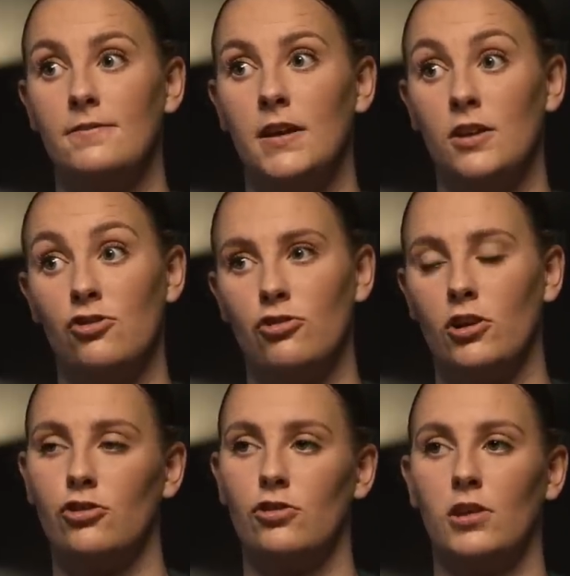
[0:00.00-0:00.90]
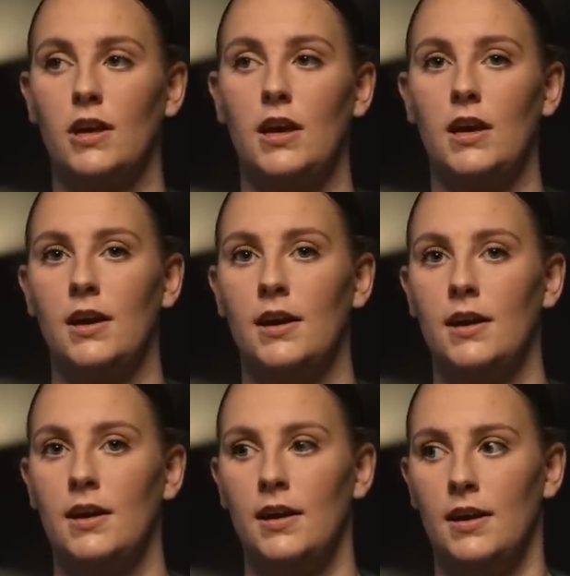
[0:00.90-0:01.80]
in a structurally
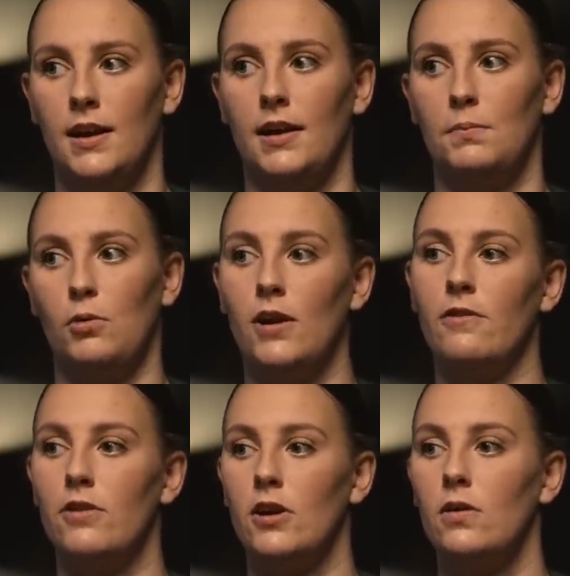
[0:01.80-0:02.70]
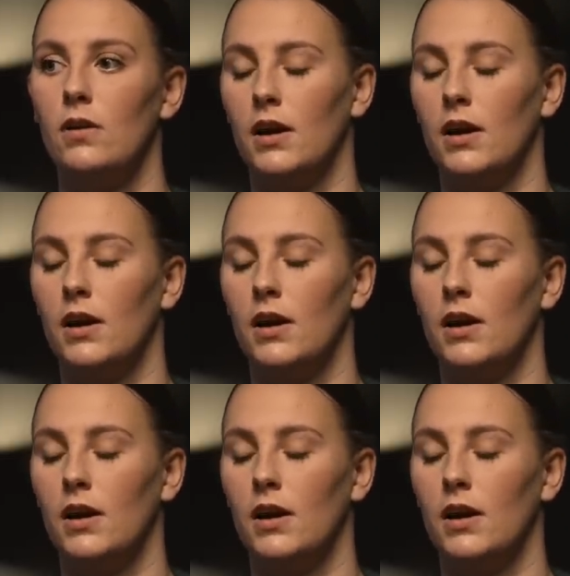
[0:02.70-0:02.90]
point of view.